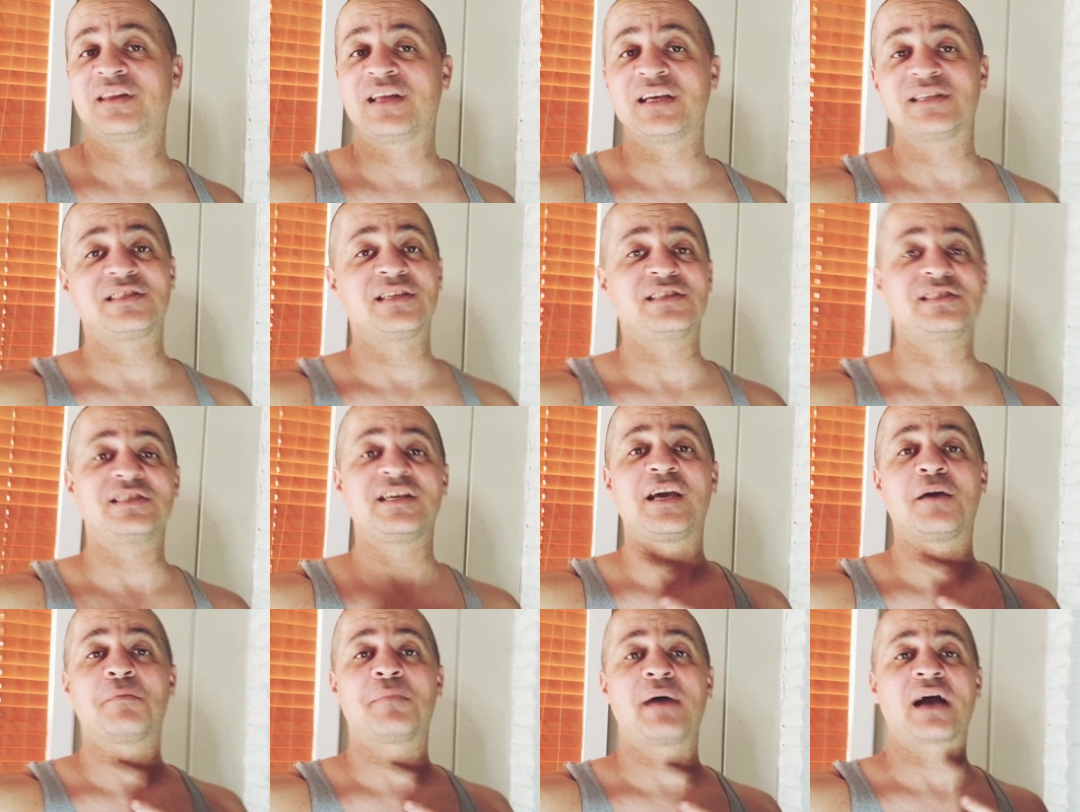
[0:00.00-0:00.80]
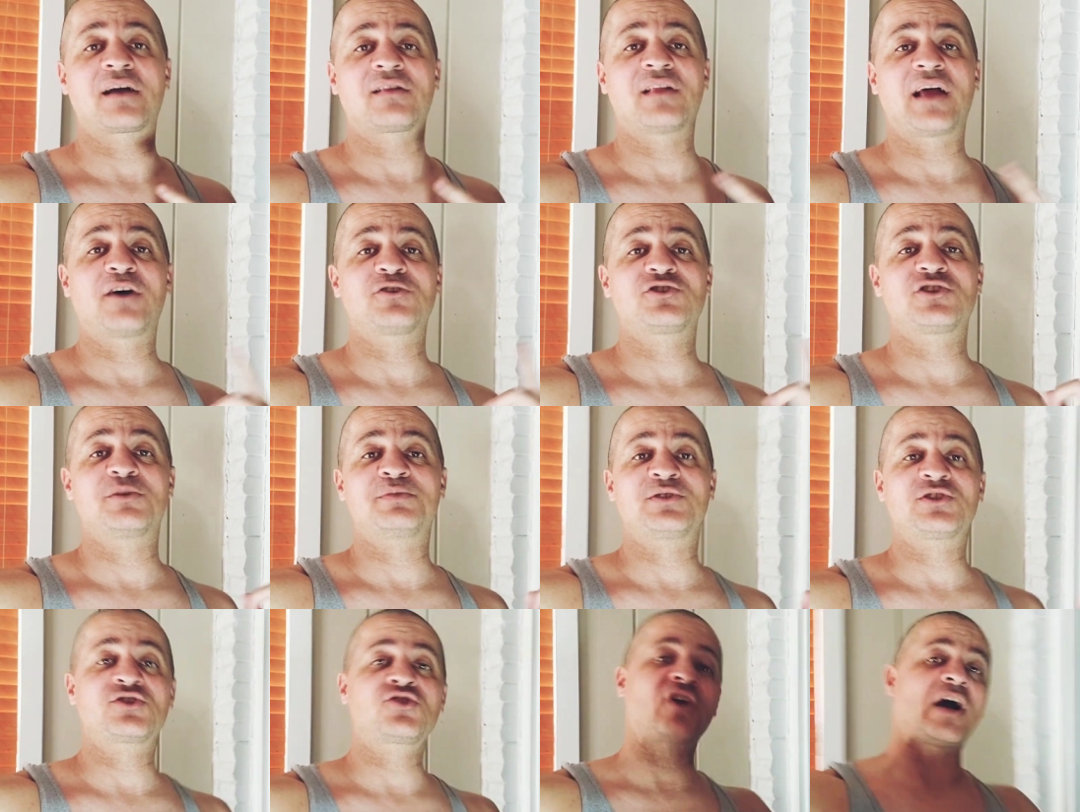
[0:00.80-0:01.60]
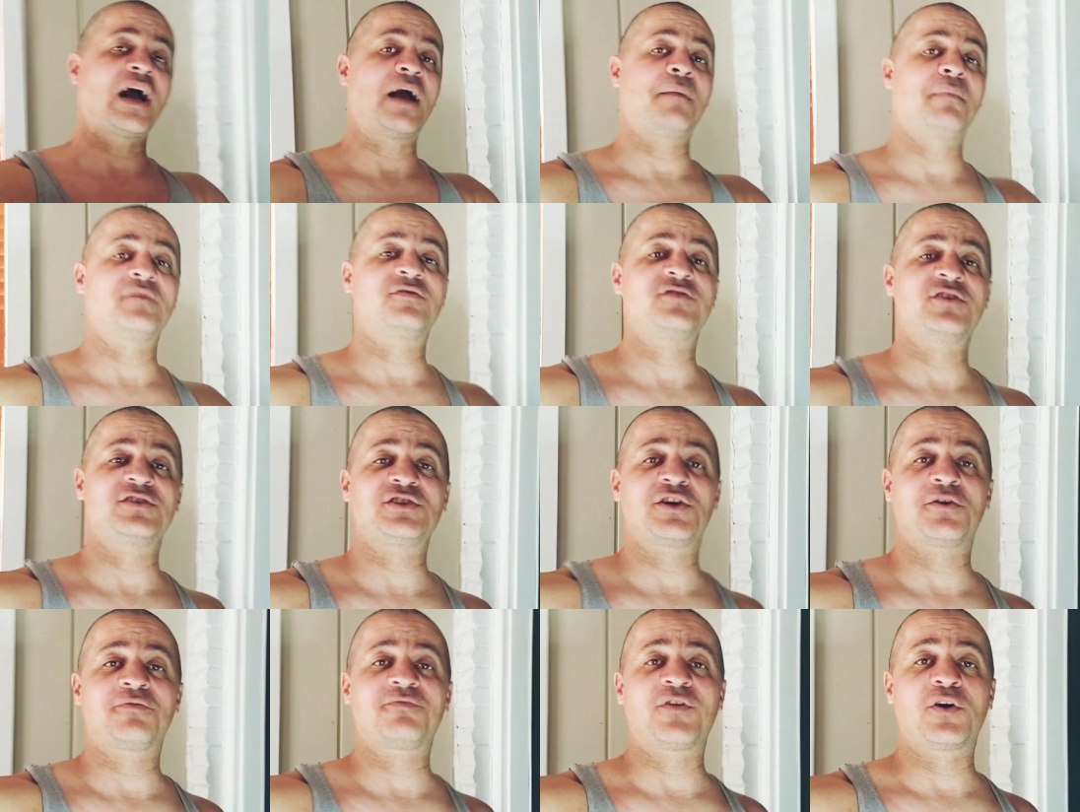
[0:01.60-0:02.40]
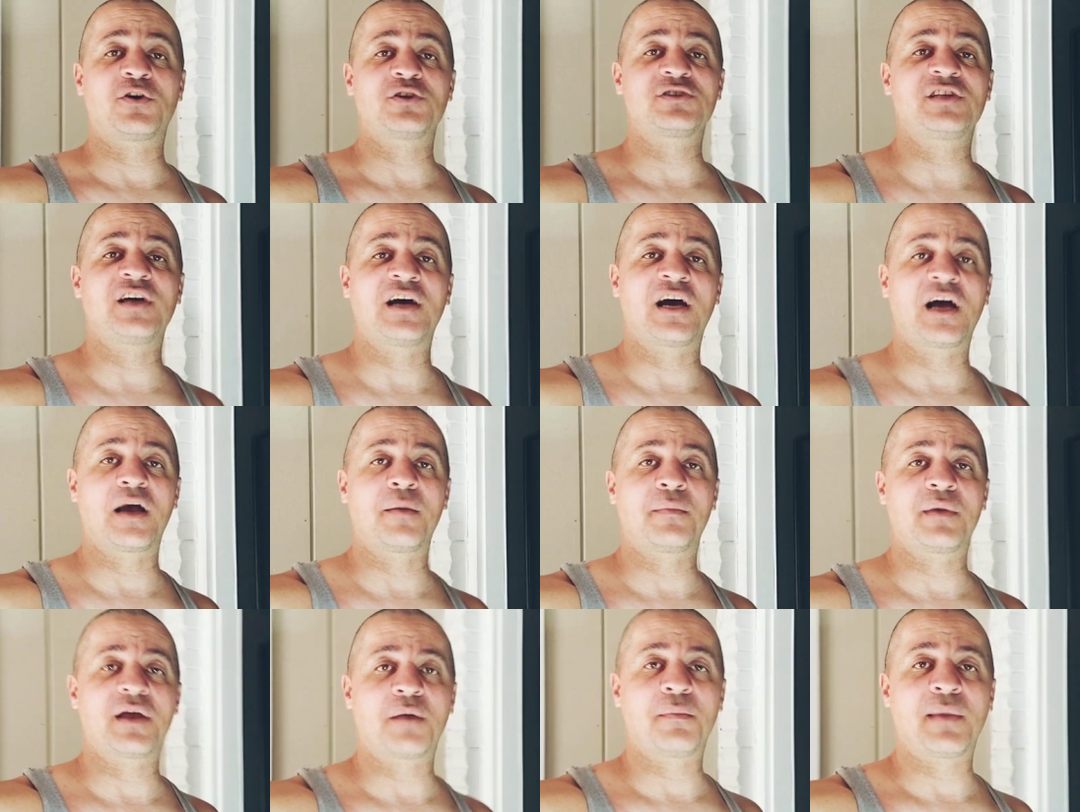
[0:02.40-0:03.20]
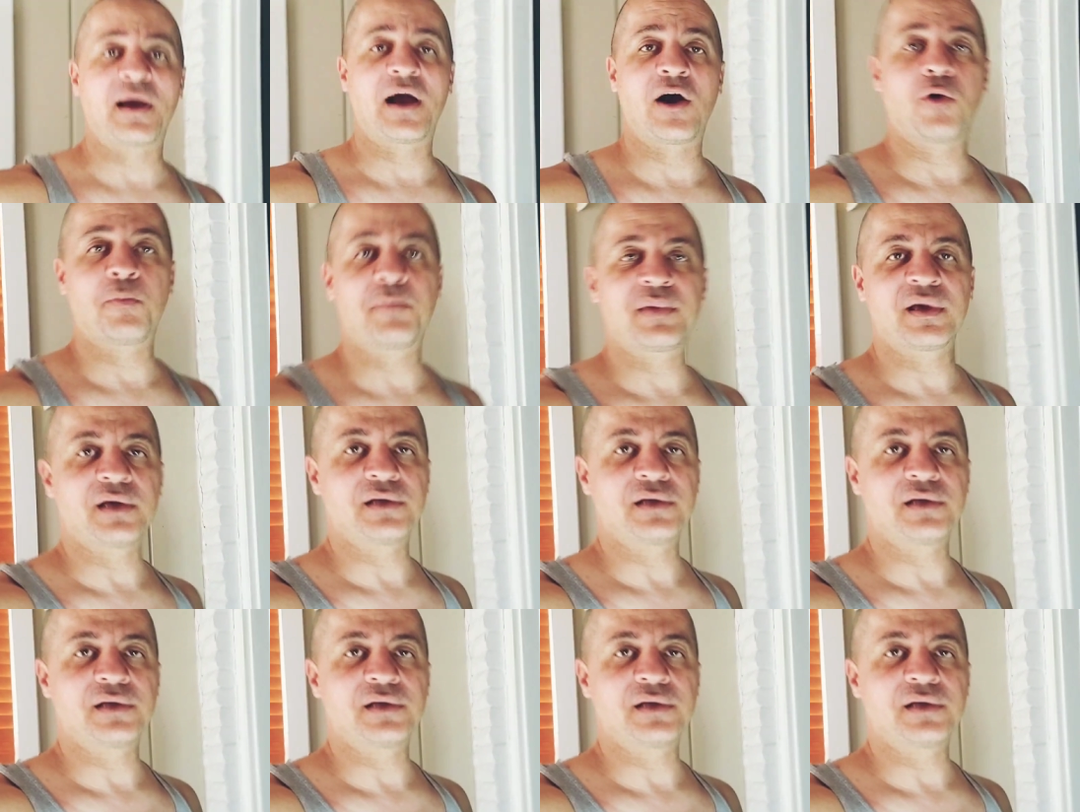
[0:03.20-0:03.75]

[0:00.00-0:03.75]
This is the Impact Lounge. Subscribe if it's your first time, and I'm out.